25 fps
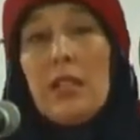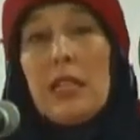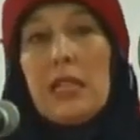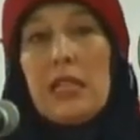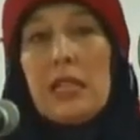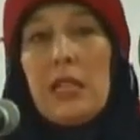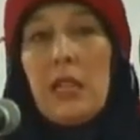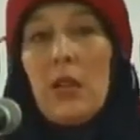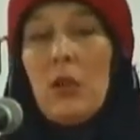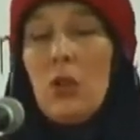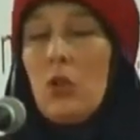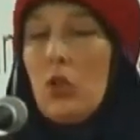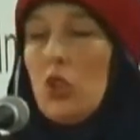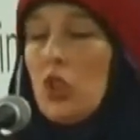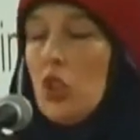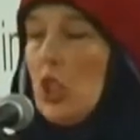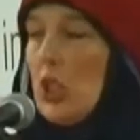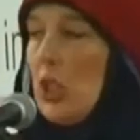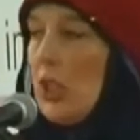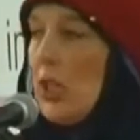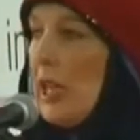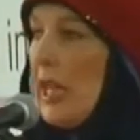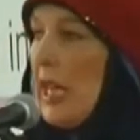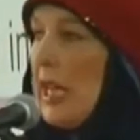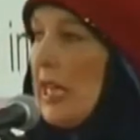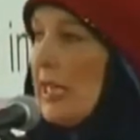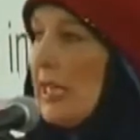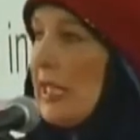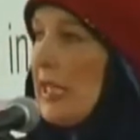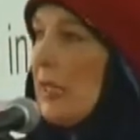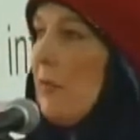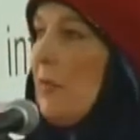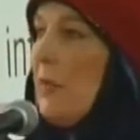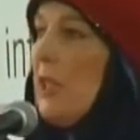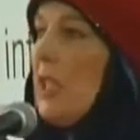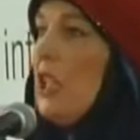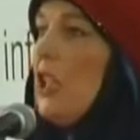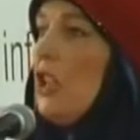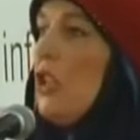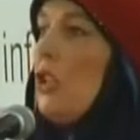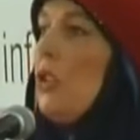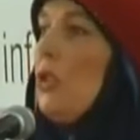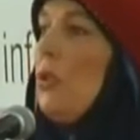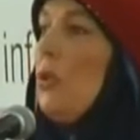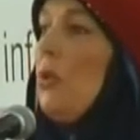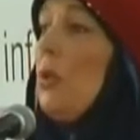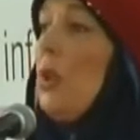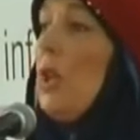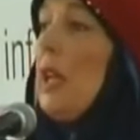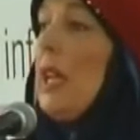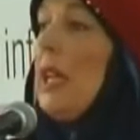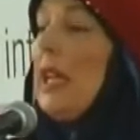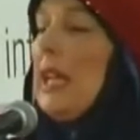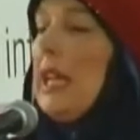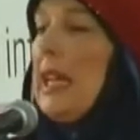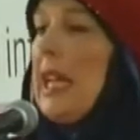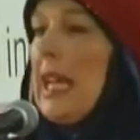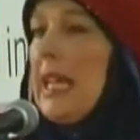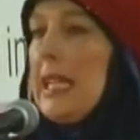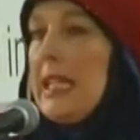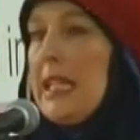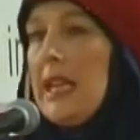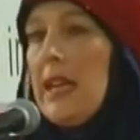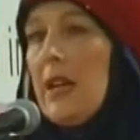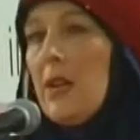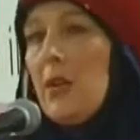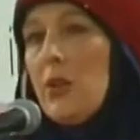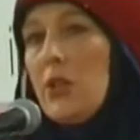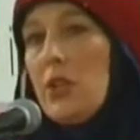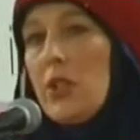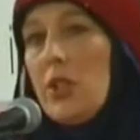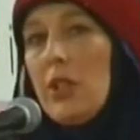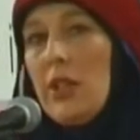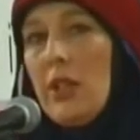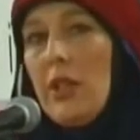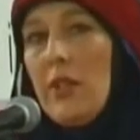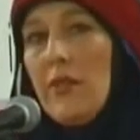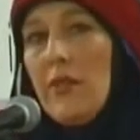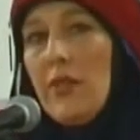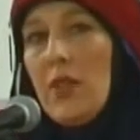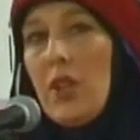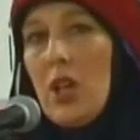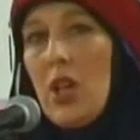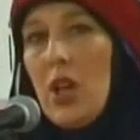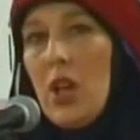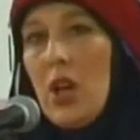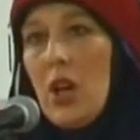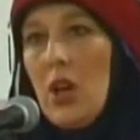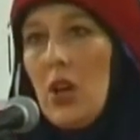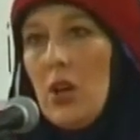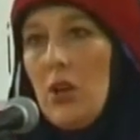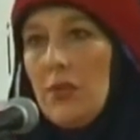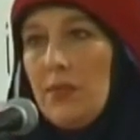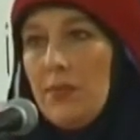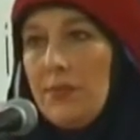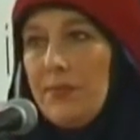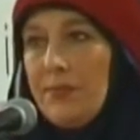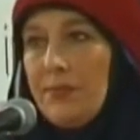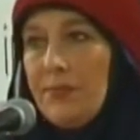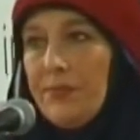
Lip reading: The soldier asked me to get out of the car.